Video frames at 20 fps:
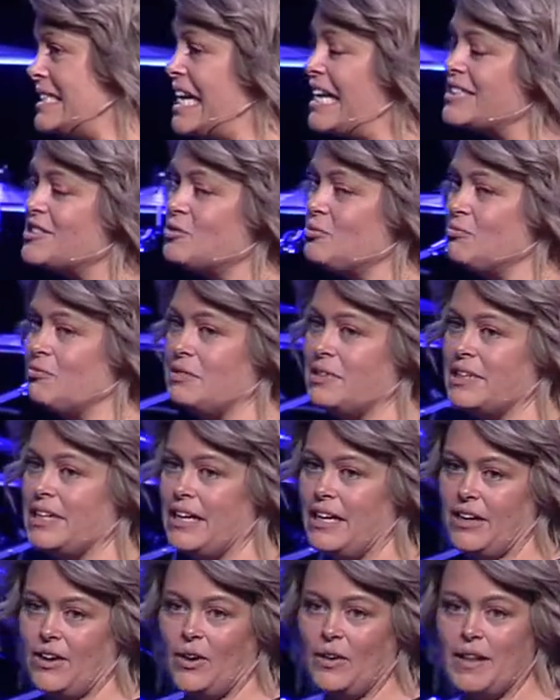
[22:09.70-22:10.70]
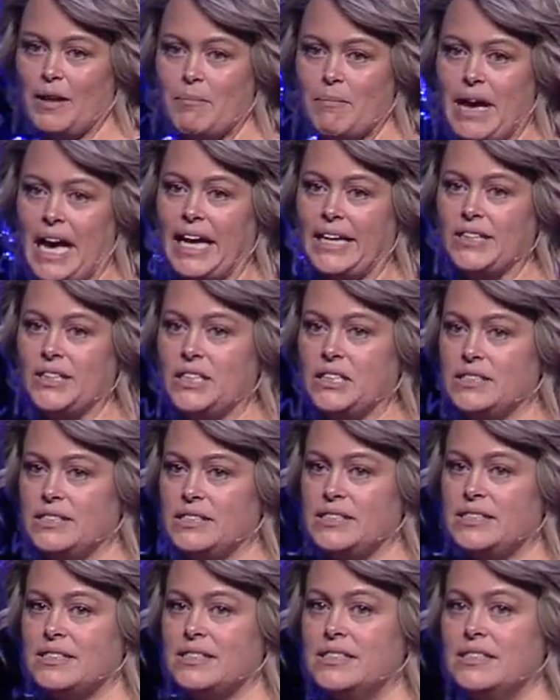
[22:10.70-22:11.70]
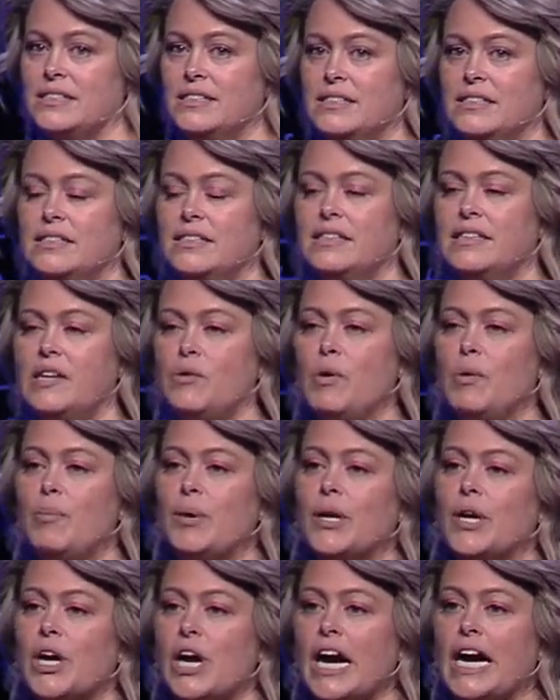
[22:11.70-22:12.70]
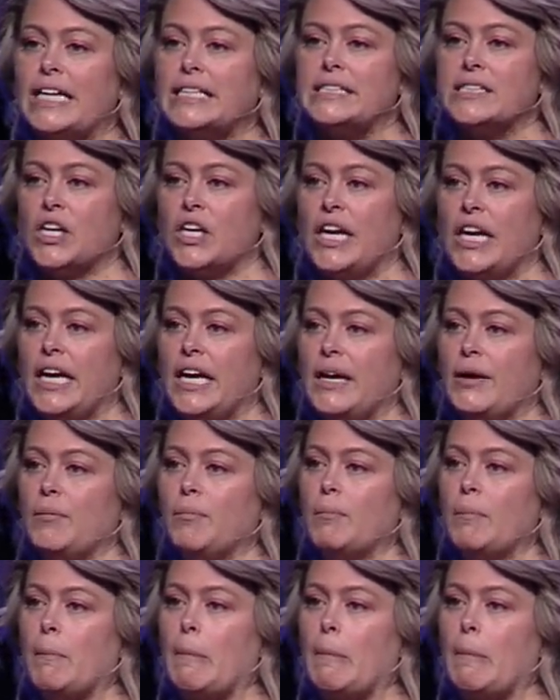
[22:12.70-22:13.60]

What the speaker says: that's really all that matters, that we put our eyes on him.